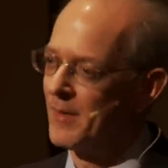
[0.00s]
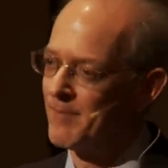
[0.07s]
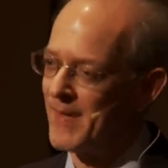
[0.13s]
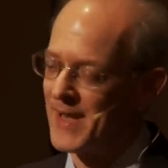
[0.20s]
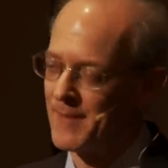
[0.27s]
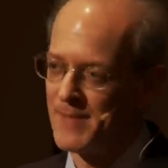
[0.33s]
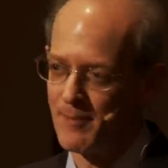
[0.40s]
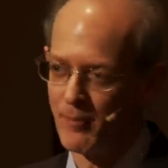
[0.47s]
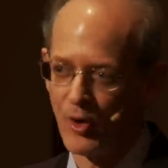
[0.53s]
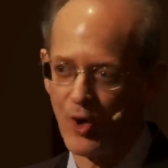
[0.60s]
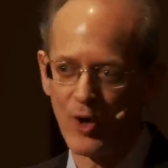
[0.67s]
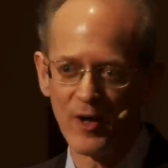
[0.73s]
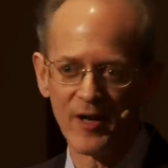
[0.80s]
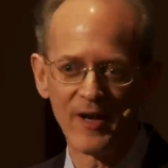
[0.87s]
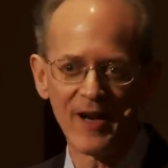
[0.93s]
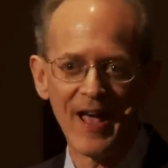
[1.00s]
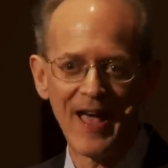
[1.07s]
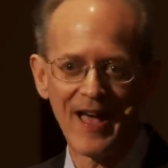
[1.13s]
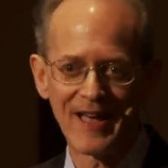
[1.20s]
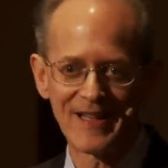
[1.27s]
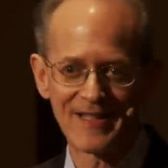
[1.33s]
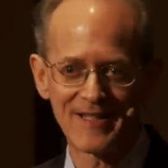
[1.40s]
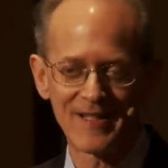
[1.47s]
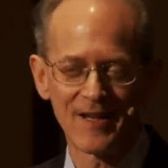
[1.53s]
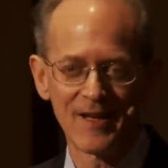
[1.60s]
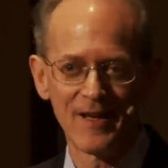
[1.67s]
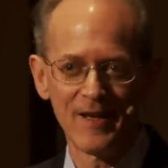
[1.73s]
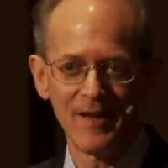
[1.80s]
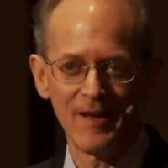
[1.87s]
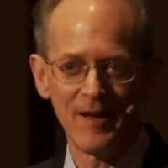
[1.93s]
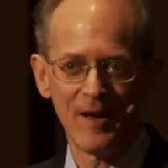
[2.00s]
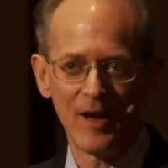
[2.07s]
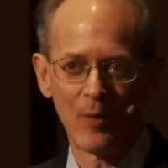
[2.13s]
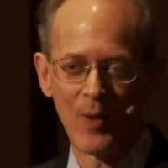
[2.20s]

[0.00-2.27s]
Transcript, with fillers: Many people heard it as a